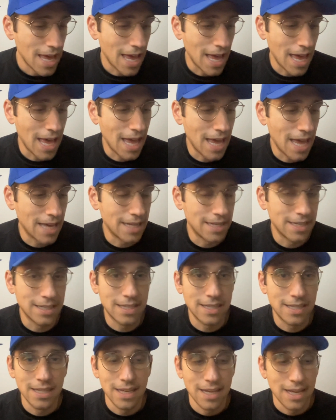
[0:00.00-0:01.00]

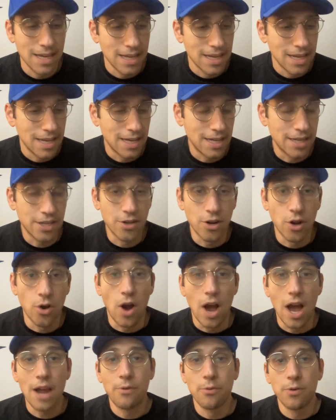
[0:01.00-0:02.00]
and
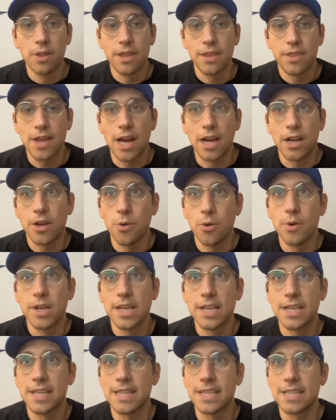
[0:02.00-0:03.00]
I really thought
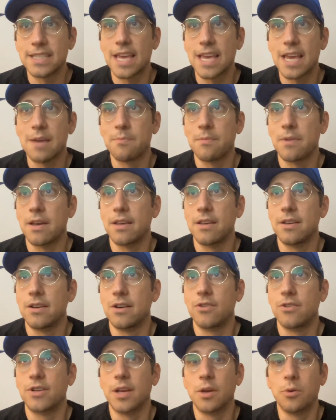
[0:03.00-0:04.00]
going into this game,
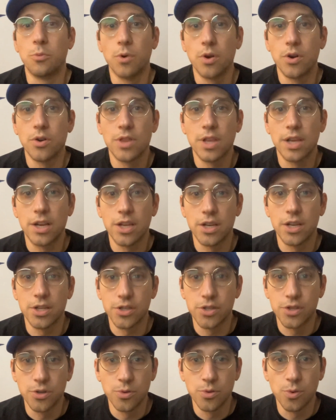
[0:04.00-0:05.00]
okay, what are they going to
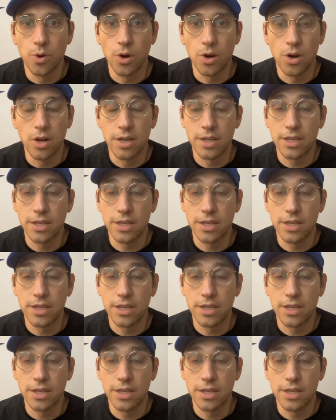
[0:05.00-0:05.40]
do,